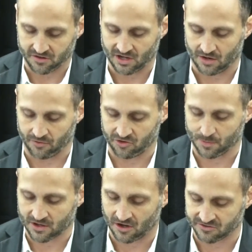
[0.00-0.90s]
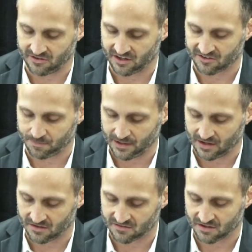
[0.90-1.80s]
coverage because of the
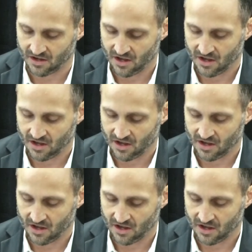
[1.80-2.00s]
expense